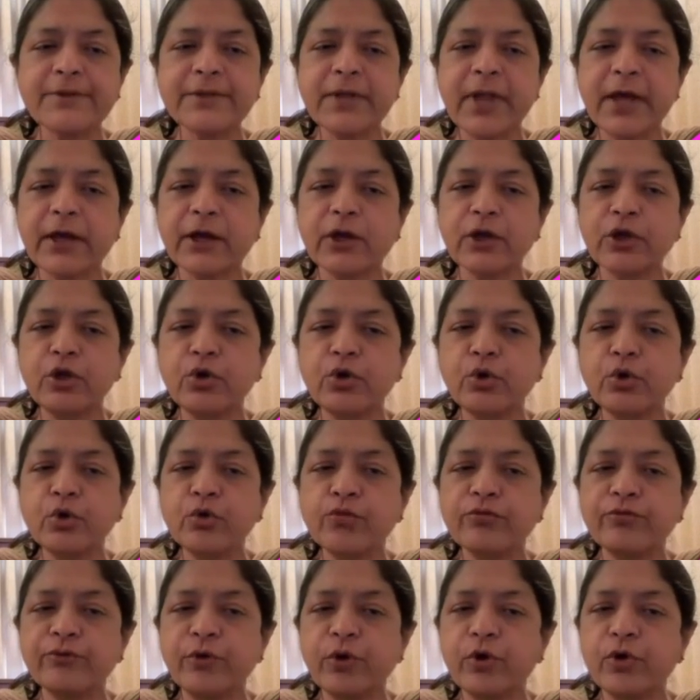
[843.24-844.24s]
like
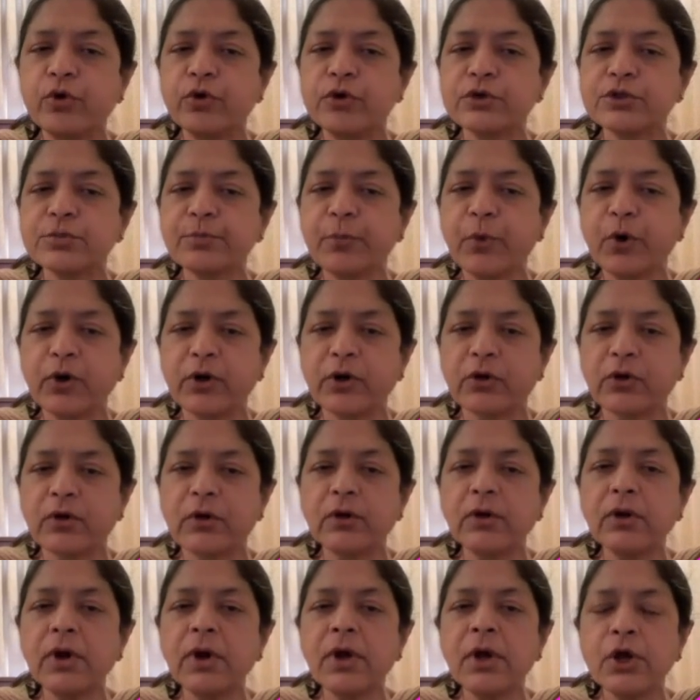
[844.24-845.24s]
Clue, Flow, Spot
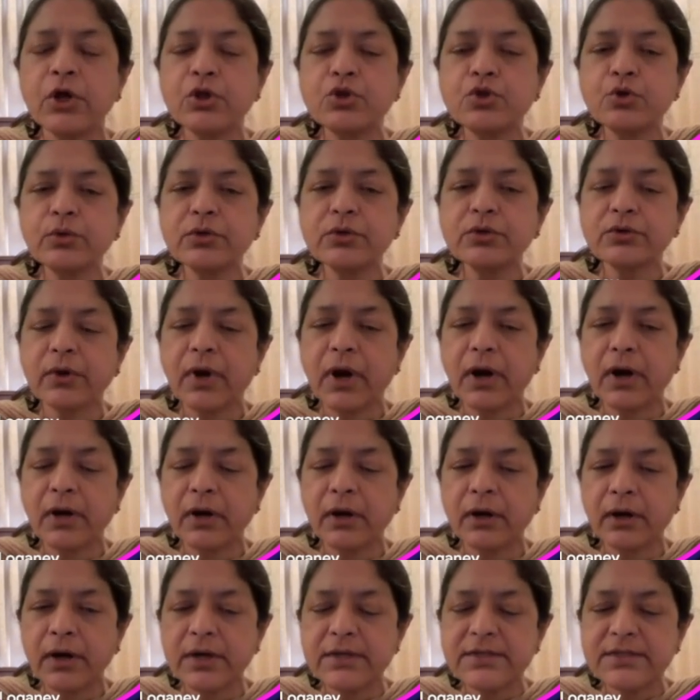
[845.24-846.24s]
On, to
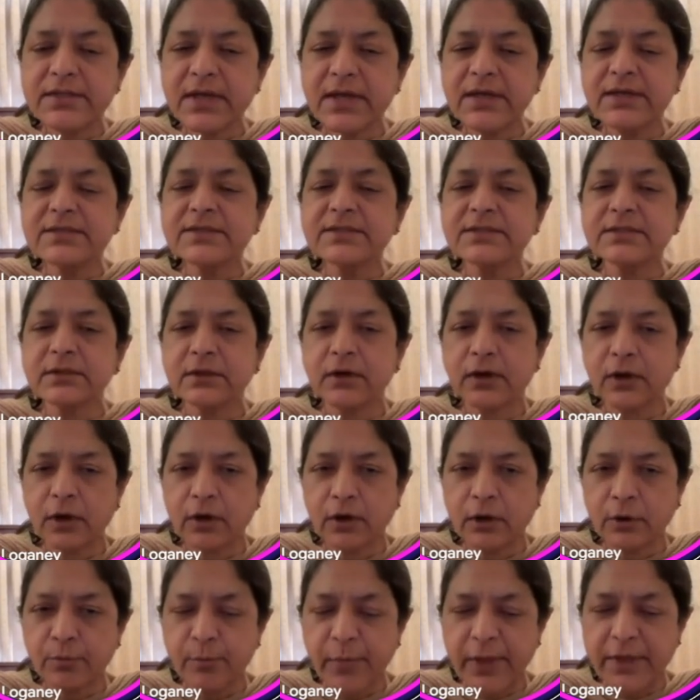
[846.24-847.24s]
assess
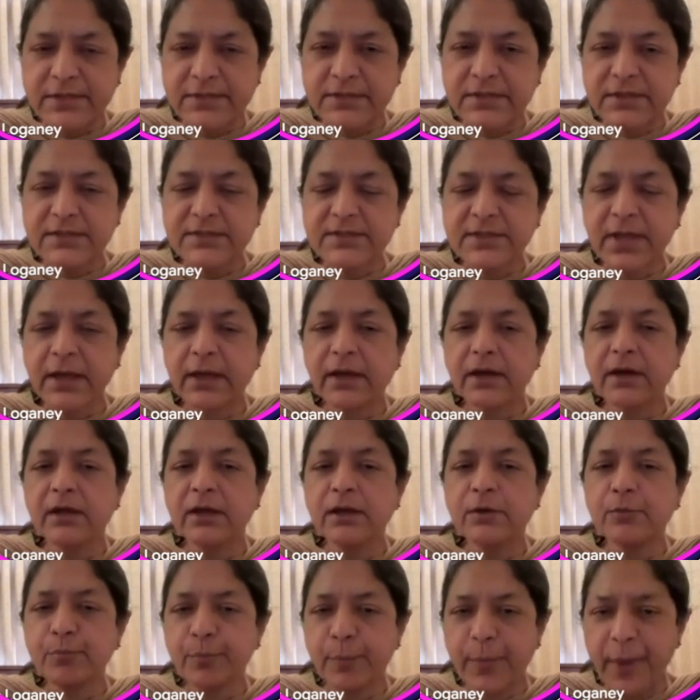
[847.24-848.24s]
menstrual
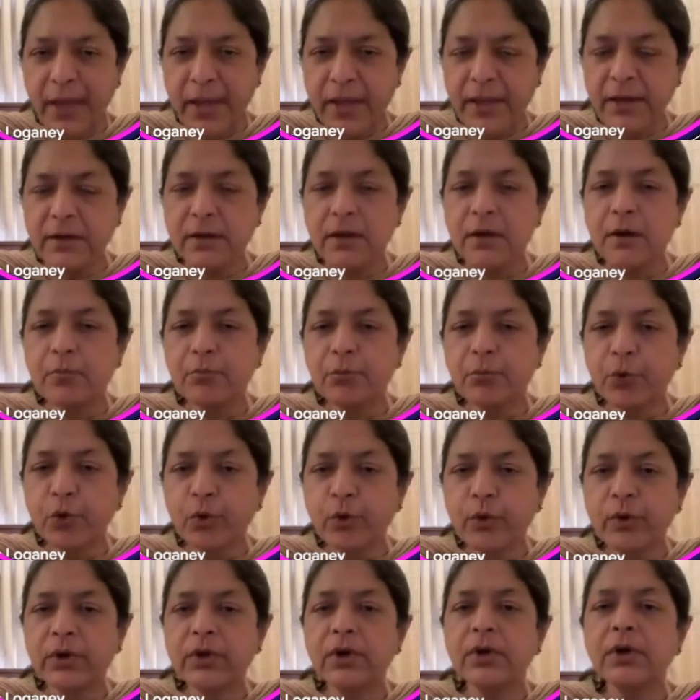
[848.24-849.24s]
cycle, pain,
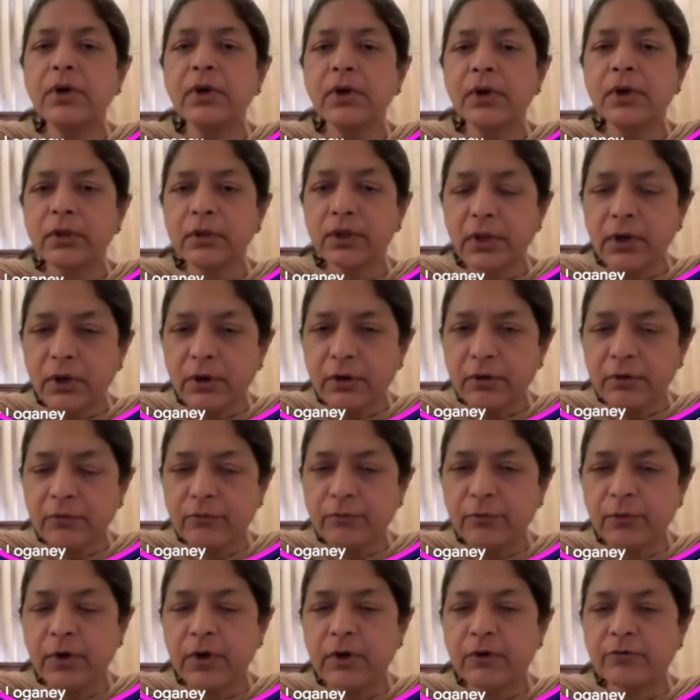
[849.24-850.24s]
mood,
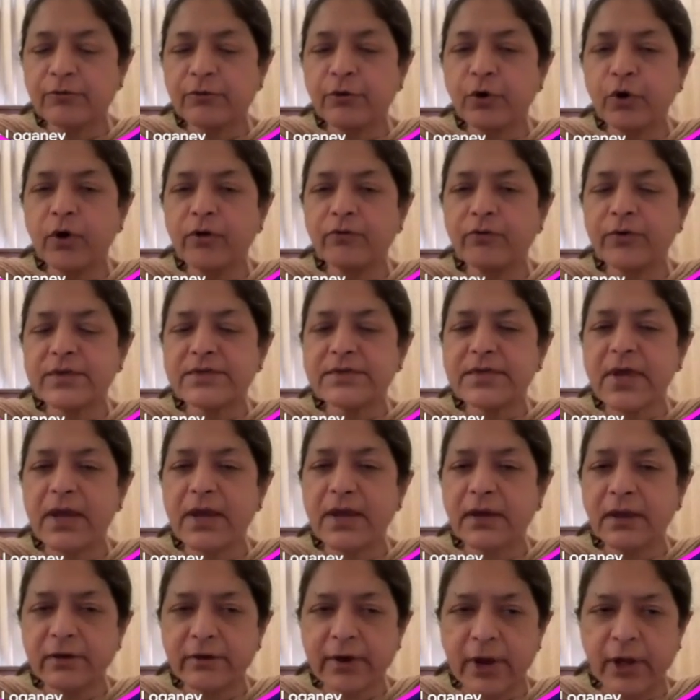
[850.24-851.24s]
the flow of the
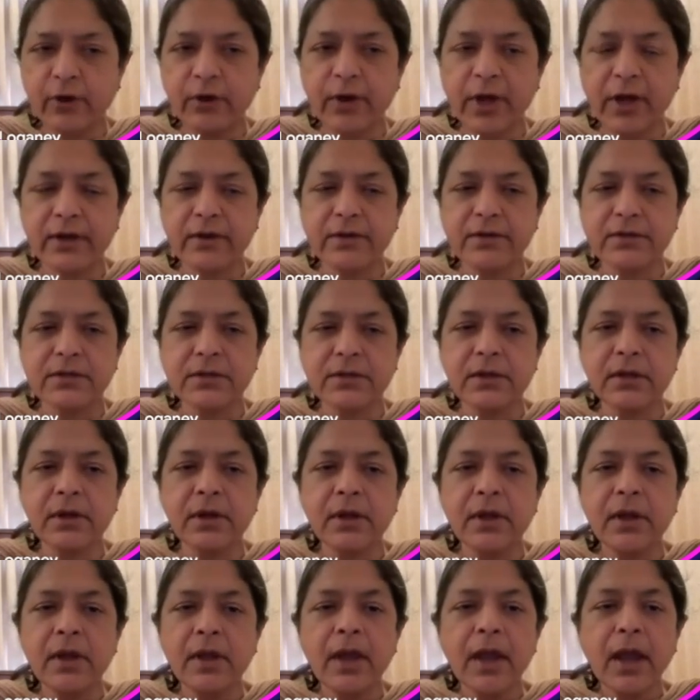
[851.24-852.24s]
cycle regularity.
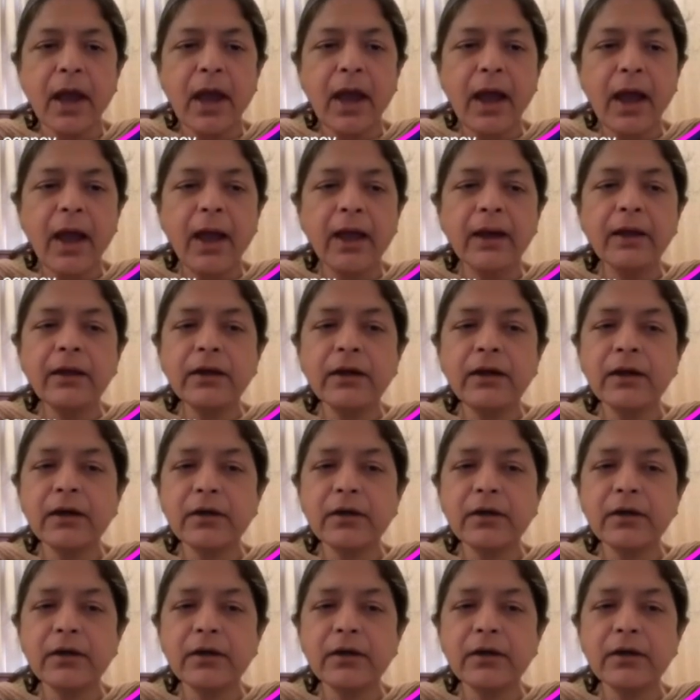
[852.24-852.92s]
And